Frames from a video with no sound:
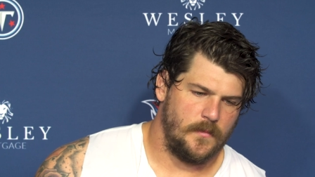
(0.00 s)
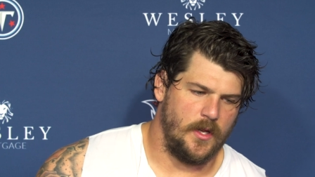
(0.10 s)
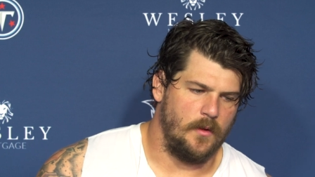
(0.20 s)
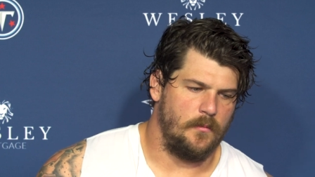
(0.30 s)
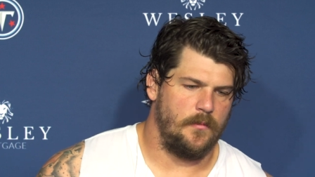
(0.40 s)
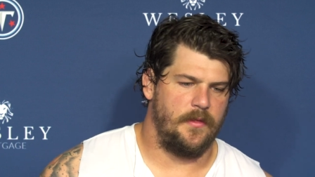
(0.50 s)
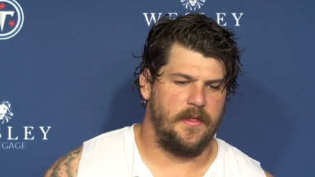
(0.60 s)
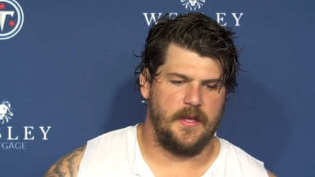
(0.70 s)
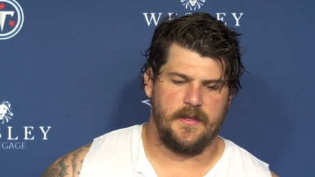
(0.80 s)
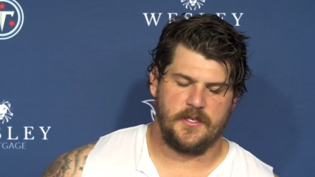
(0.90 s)
know,
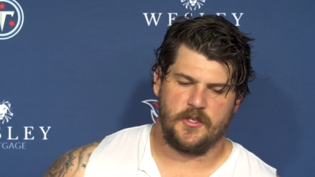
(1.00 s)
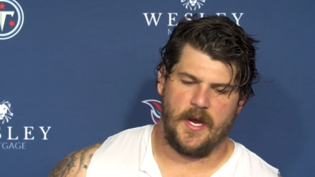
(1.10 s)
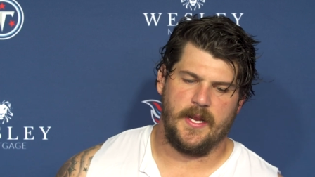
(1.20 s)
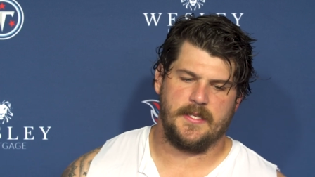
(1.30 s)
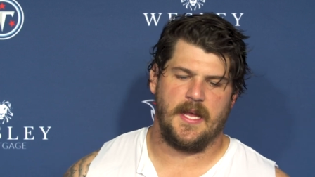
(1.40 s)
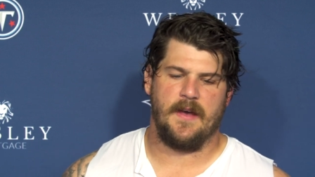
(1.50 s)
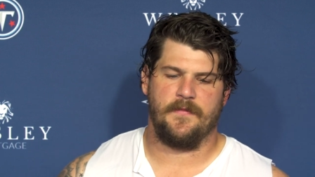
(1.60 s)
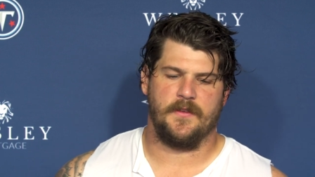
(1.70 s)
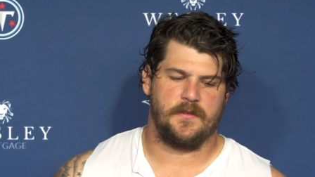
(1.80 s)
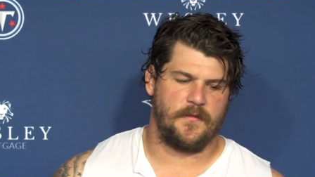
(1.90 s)
this training
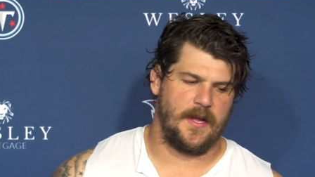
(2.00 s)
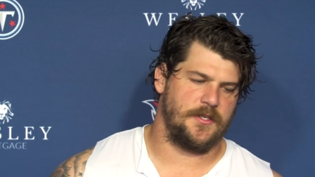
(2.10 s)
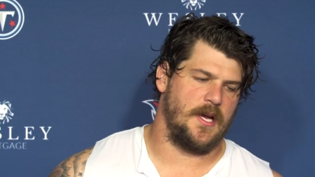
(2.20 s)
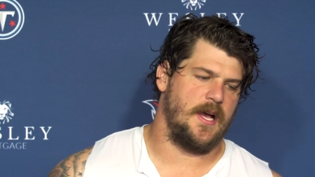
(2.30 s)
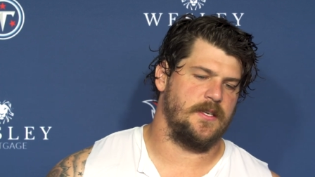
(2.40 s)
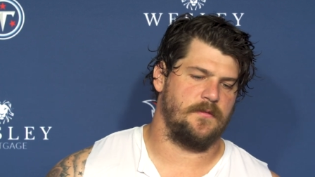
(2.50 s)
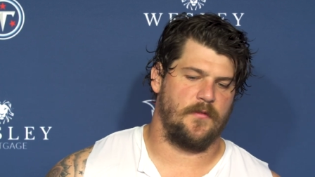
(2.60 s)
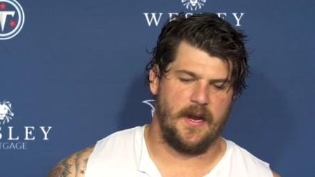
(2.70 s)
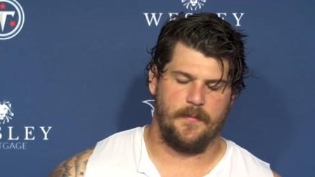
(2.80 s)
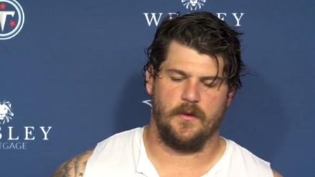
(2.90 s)
staff, this franchise,
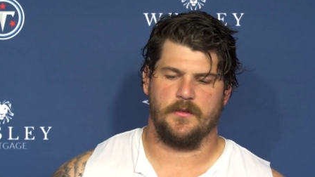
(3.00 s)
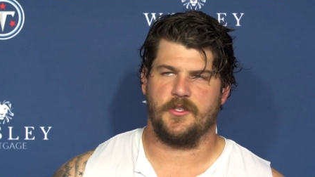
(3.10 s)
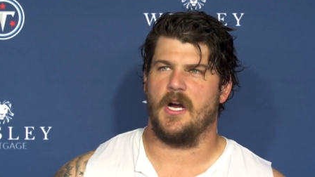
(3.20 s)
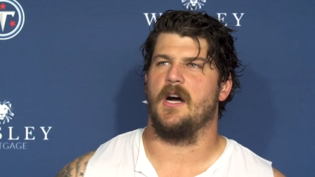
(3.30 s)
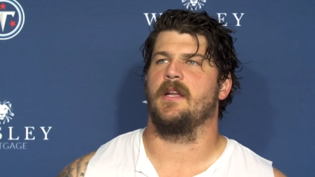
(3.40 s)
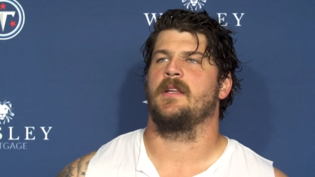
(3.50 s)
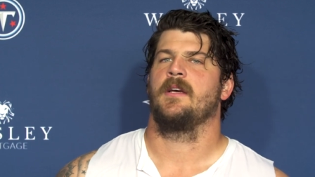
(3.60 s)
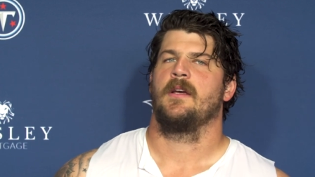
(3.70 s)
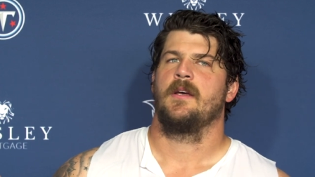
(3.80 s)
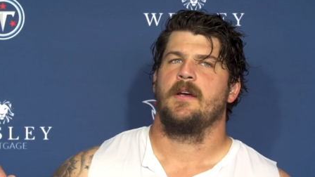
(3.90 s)
Vrabel, John,
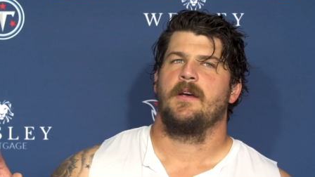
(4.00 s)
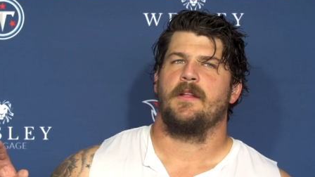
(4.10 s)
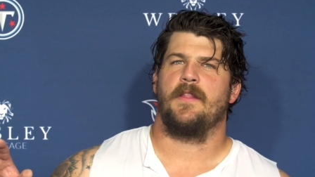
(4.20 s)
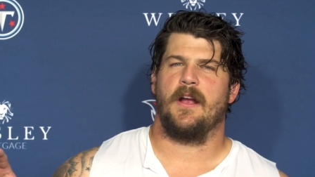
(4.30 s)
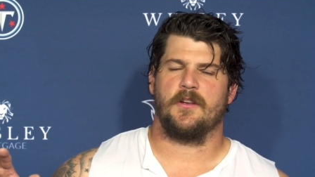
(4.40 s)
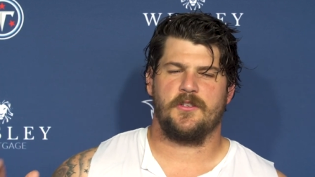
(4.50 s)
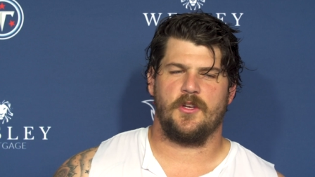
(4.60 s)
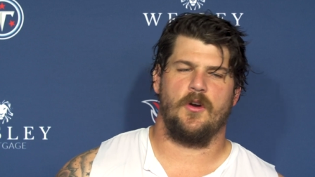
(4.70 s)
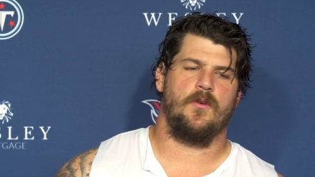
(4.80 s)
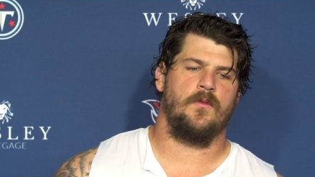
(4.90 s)
they are
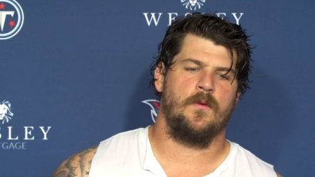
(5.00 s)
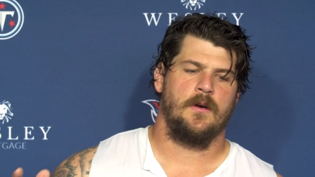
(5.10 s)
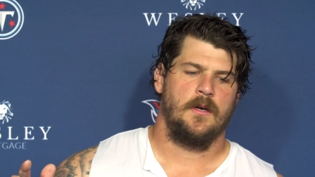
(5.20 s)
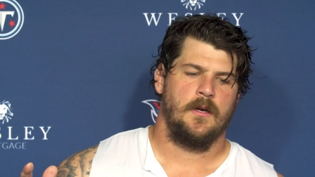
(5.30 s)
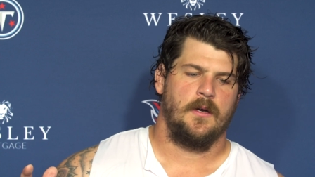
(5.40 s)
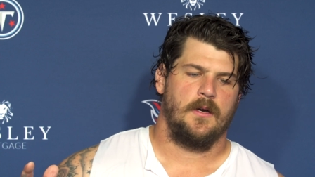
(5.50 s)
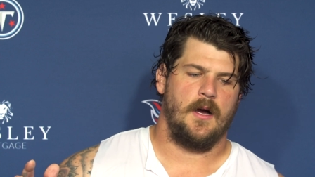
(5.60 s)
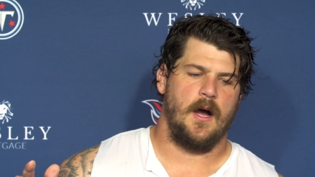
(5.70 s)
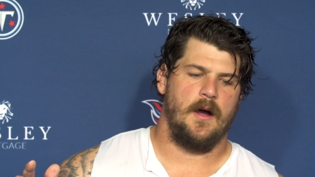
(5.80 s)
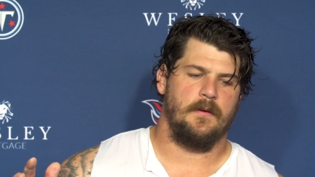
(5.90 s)
so,
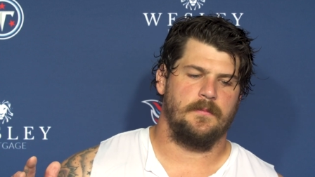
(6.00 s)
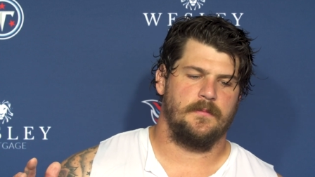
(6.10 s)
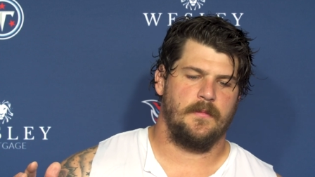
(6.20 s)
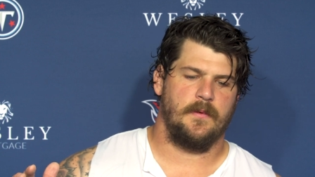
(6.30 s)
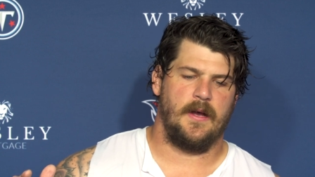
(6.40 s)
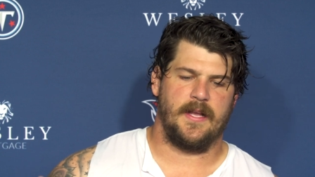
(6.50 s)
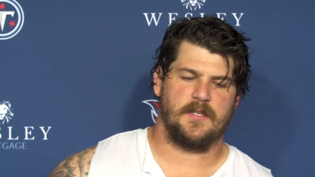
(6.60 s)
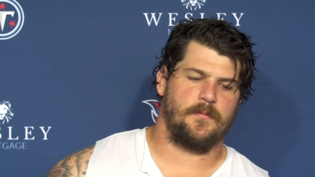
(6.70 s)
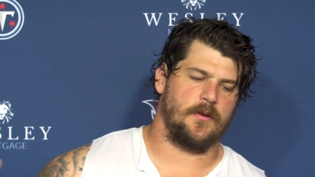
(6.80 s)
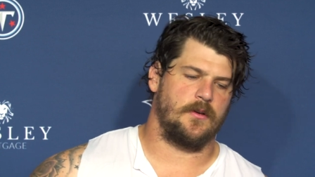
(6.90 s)
I
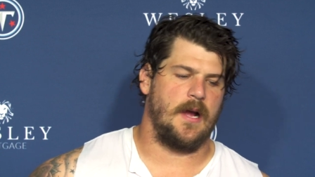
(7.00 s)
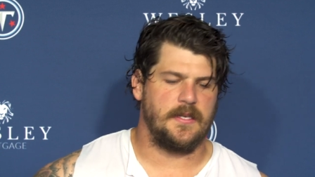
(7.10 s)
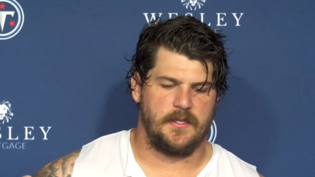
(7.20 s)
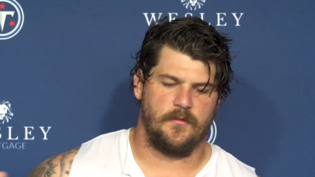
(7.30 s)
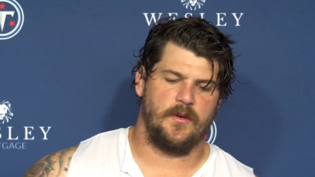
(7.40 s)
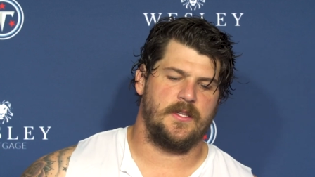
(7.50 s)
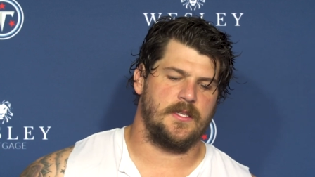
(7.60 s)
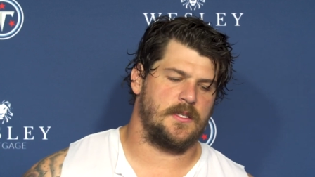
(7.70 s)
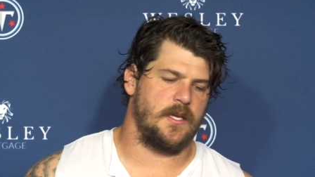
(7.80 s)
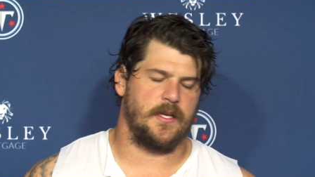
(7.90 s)
guess, progressive with
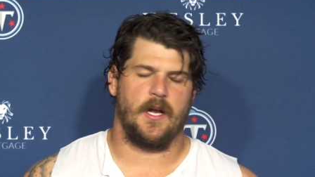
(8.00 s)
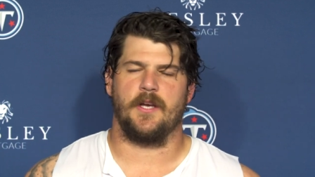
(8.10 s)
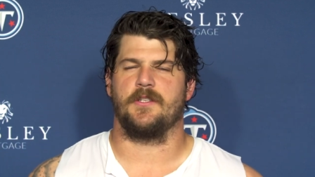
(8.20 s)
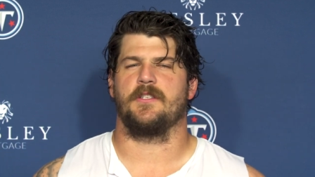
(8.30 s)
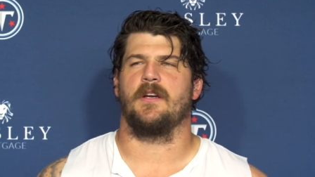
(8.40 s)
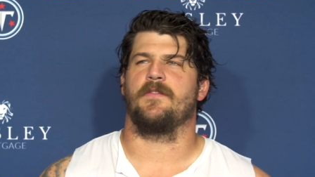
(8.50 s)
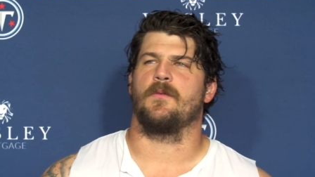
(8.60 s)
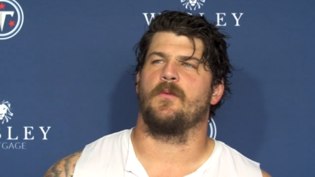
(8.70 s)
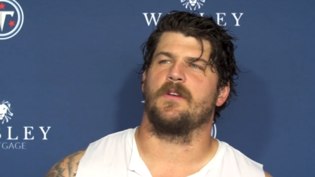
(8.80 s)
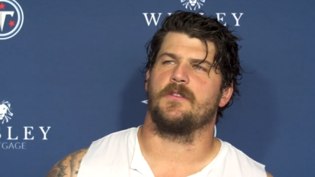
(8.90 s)
this concussion stuff.
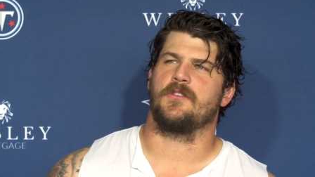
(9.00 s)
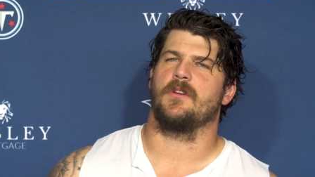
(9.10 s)
They're